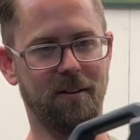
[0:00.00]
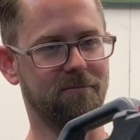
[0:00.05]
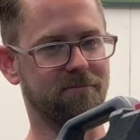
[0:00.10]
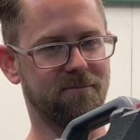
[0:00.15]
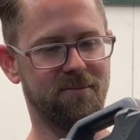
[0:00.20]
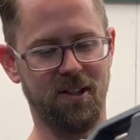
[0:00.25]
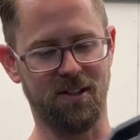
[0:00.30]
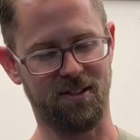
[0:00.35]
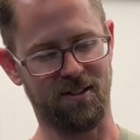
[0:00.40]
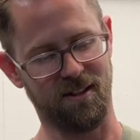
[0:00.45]

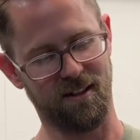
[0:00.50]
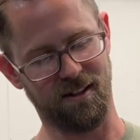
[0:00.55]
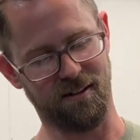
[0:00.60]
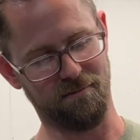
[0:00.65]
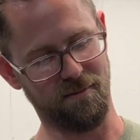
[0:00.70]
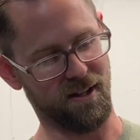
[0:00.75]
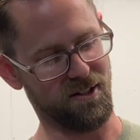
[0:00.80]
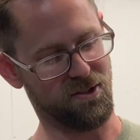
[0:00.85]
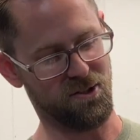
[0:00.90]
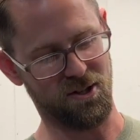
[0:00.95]
just
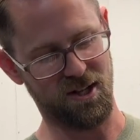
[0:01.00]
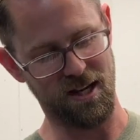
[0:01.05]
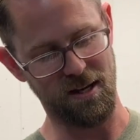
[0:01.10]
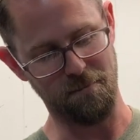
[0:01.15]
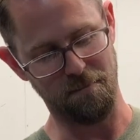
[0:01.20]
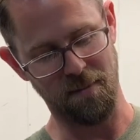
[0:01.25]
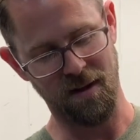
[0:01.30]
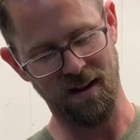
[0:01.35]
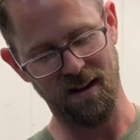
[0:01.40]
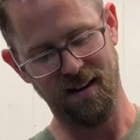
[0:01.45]
a
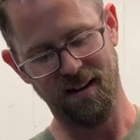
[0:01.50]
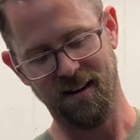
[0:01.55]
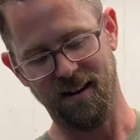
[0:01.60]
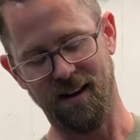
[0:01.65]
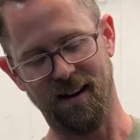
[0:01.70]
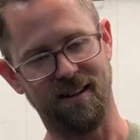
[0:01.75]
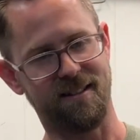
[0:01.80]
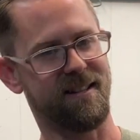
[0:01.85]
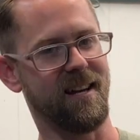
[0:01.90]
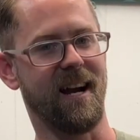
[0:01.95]
cheap
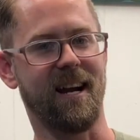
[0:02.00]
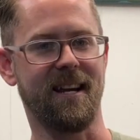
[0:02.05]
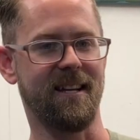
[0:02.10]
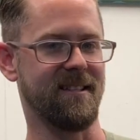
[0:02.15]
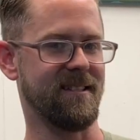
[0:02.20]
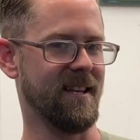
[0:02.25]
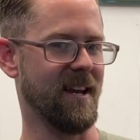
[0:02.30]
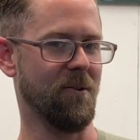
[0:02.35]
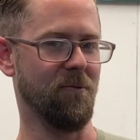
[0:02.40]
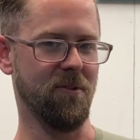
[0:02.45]
socket
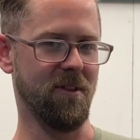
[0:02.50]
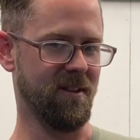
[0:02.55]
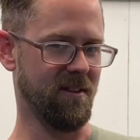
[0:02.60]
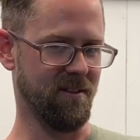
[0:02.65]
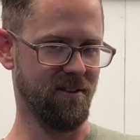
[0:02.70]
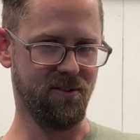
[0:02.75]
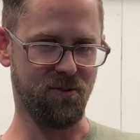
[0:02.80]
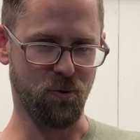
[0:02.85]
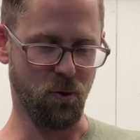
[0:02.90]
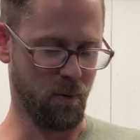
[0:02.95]
set with an
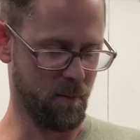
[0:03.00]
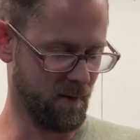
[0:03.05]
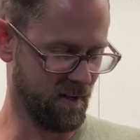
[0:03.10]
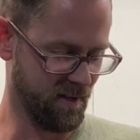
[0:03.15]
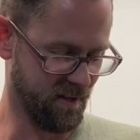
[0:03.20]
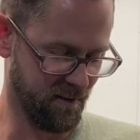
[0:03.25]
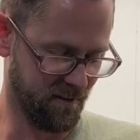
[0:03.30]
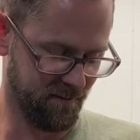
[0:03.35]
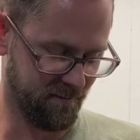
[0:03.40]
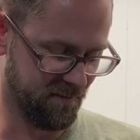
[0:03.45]
assortment
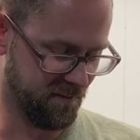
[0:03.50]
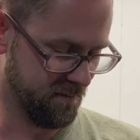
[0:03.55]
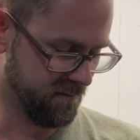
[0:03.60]
of